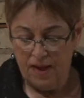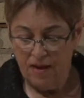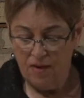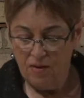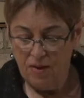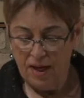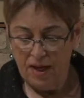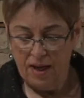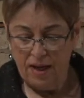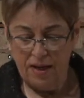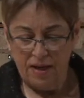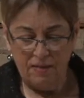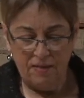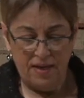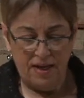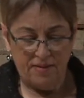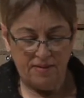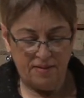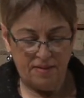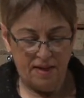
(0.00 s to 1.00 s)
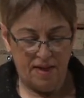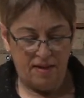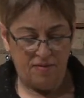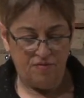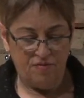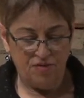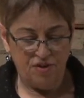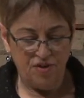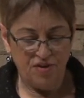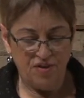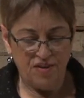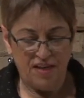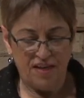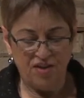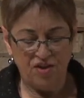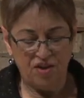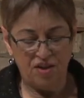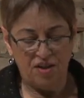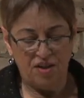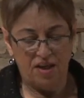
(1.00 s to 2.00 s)
Okay, and that's that first
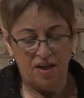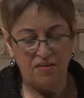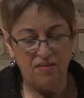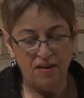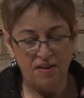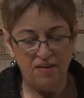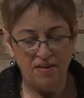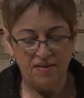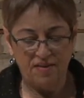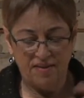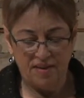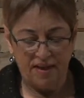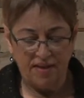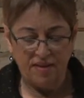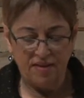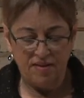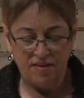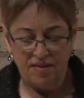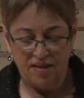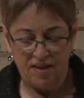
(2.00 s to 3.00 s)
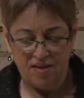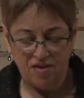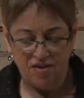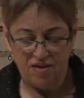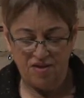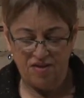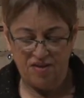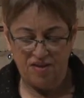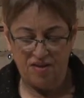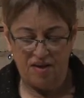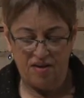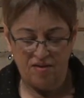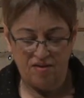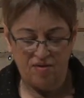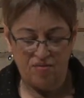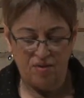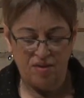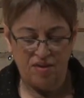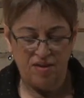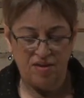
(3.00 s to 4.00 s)
section. And then the second section
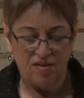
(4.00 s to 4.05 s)
starts with